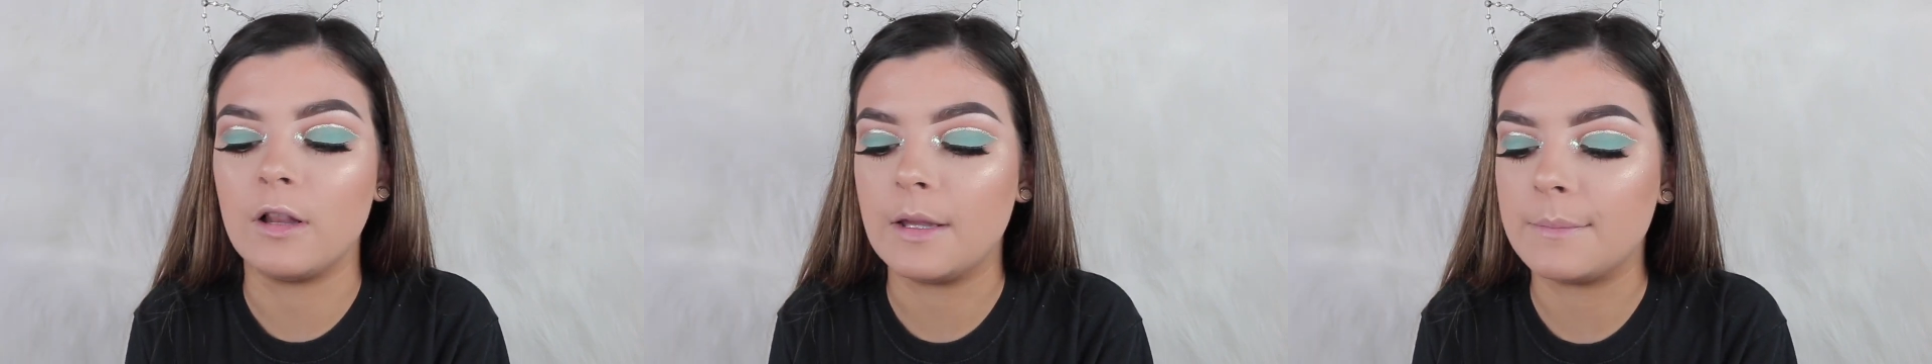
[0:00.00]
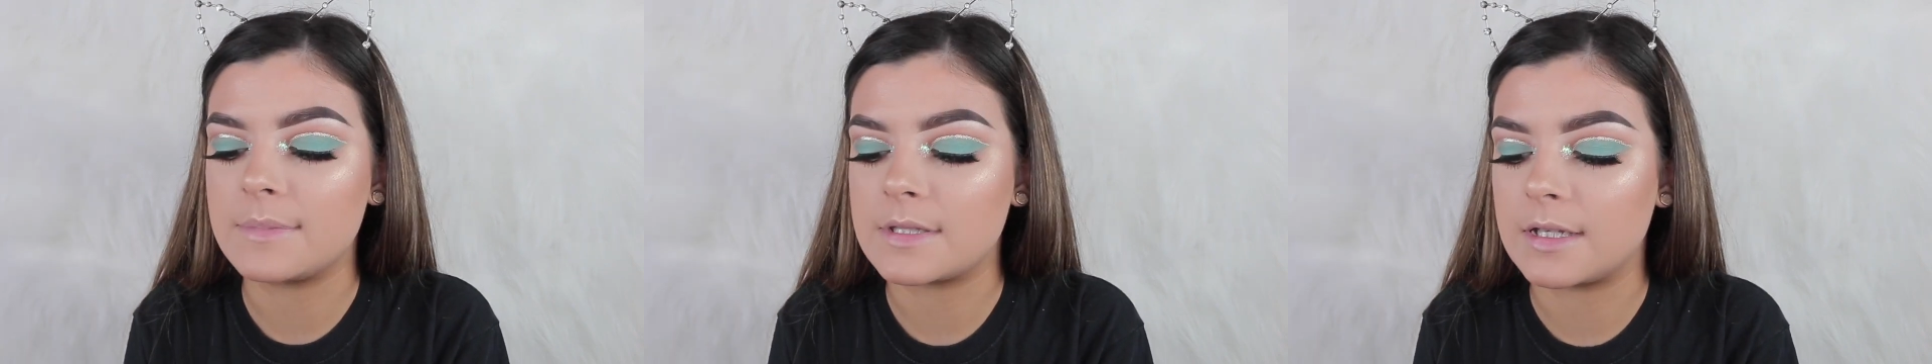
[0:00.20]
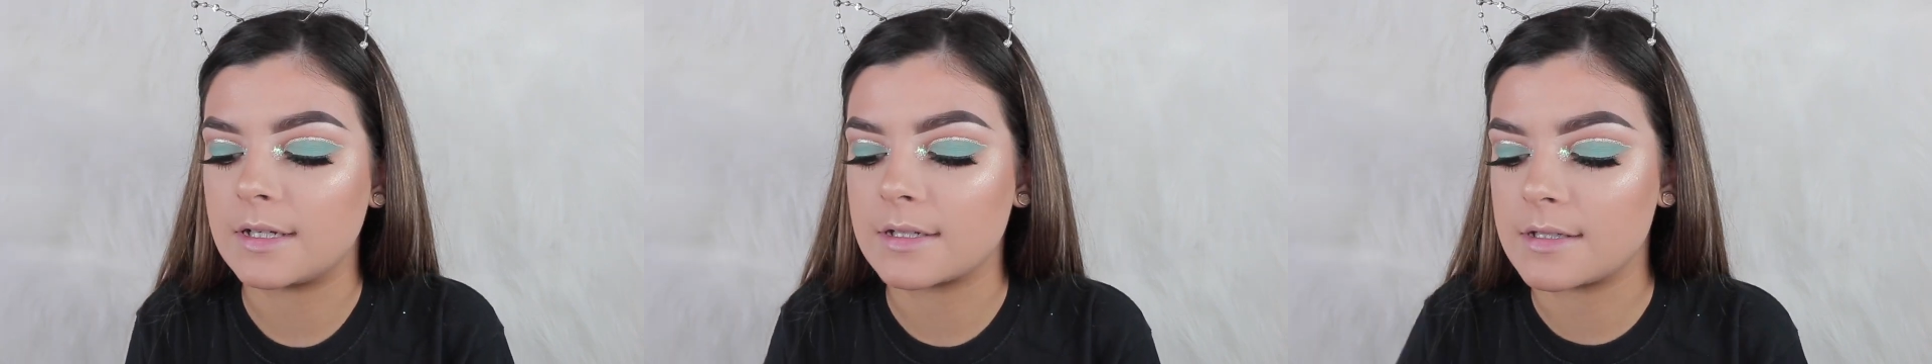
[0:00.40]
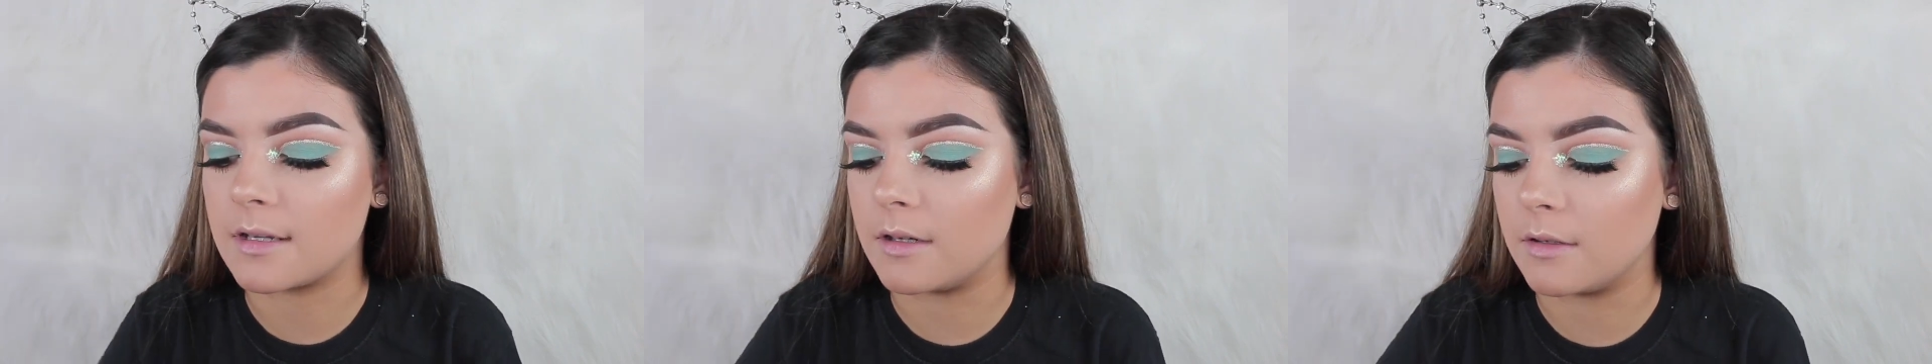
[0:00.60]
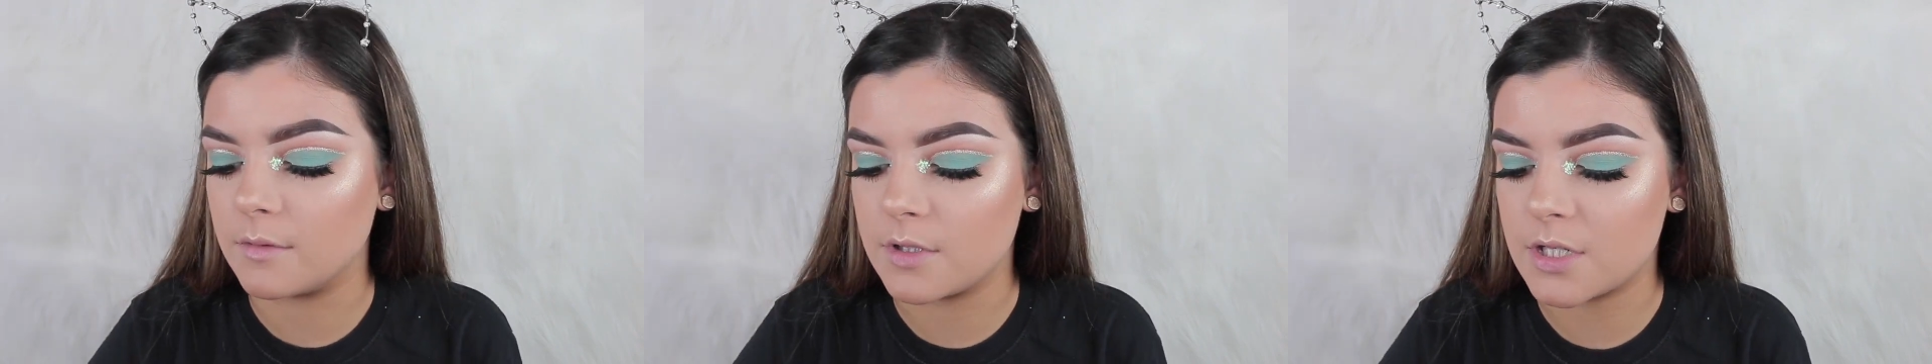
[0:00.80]
lipsticks I
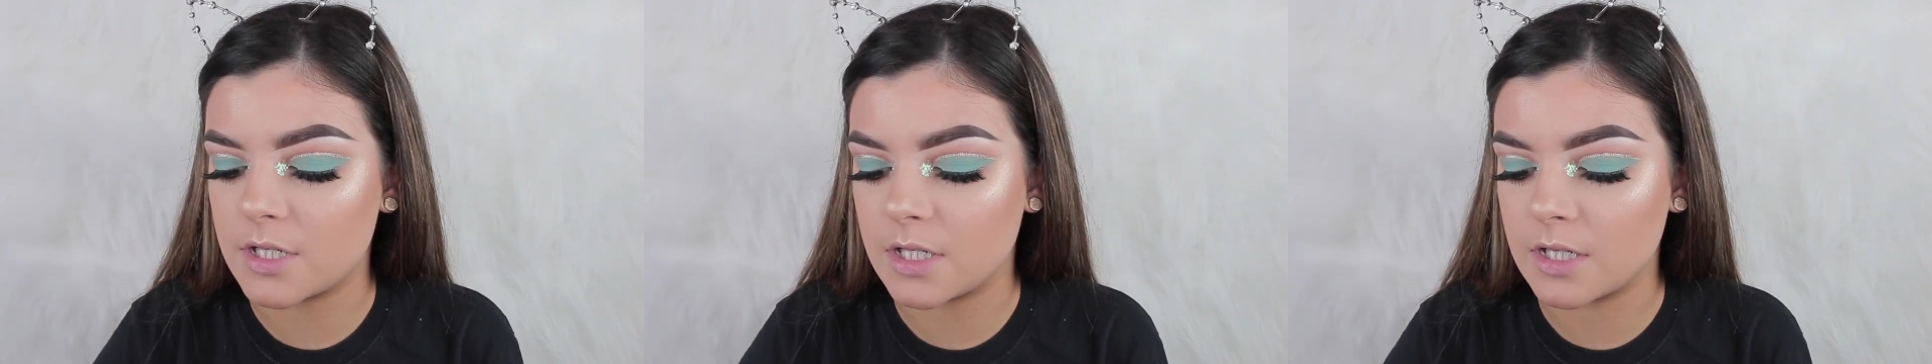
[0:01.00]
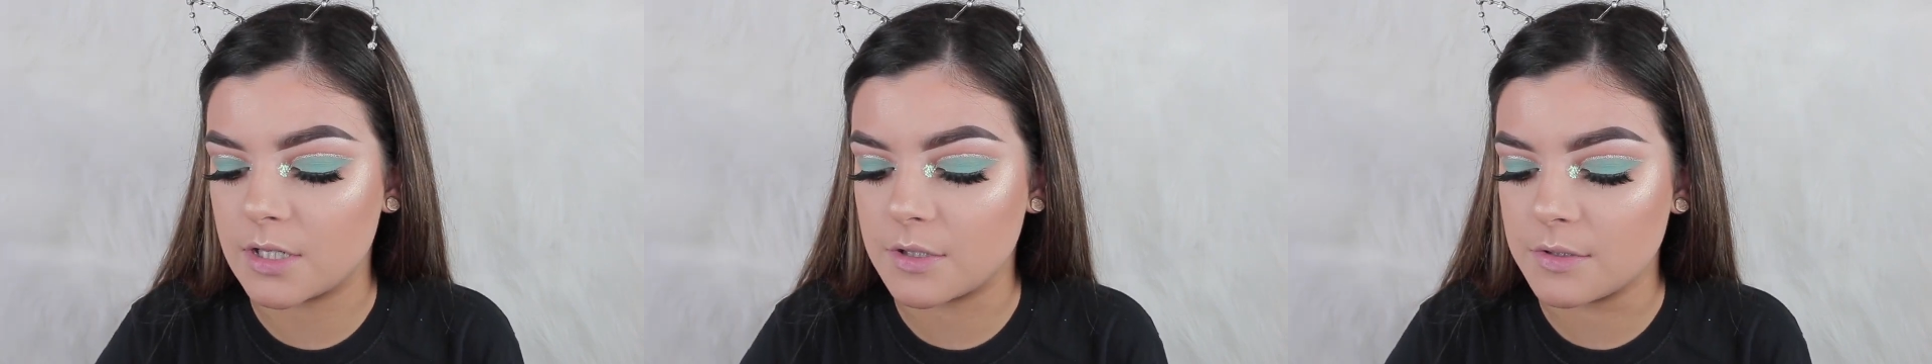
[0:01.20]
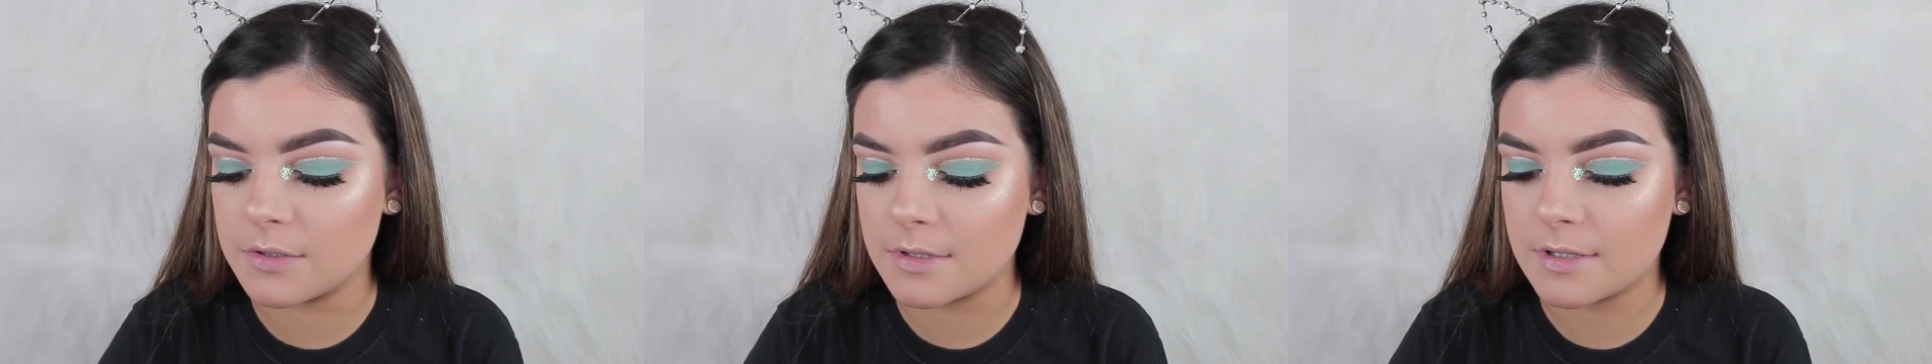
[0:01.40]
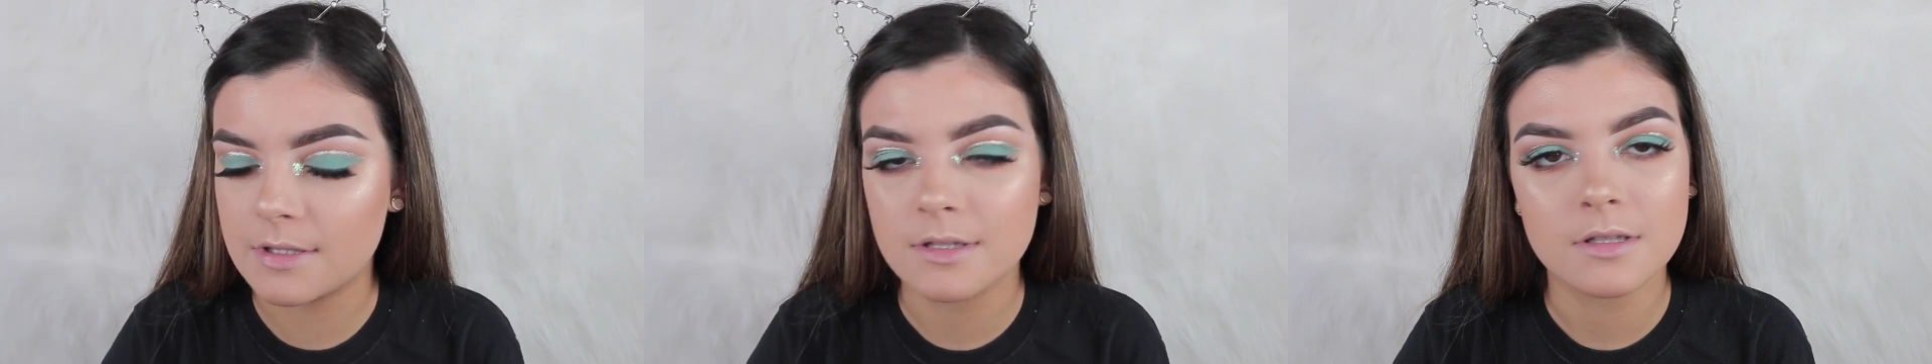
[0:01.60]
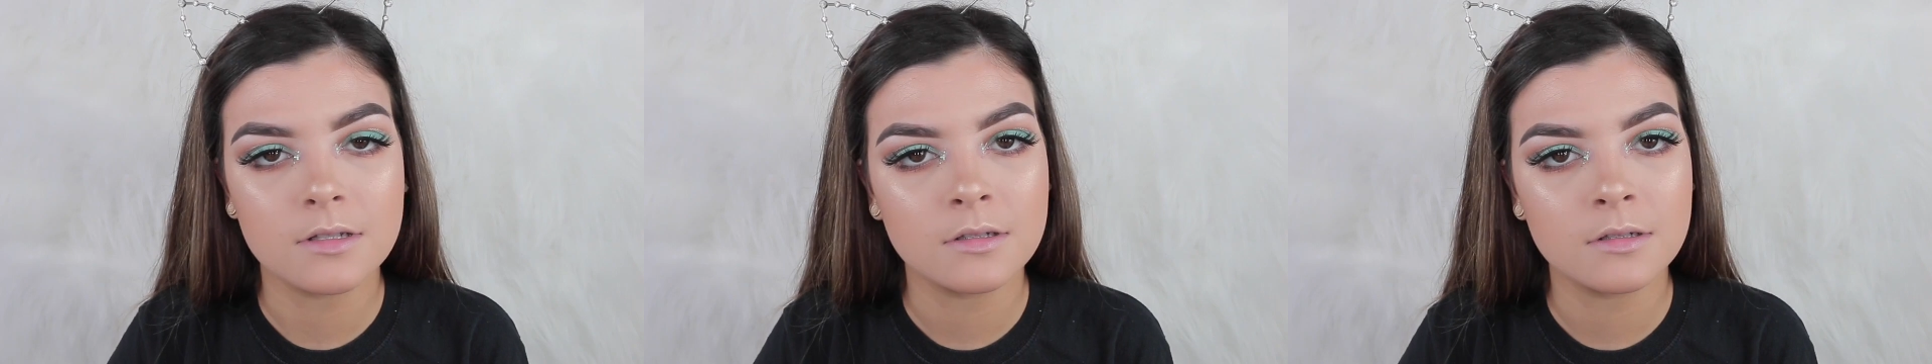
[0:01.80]
don't know which to use.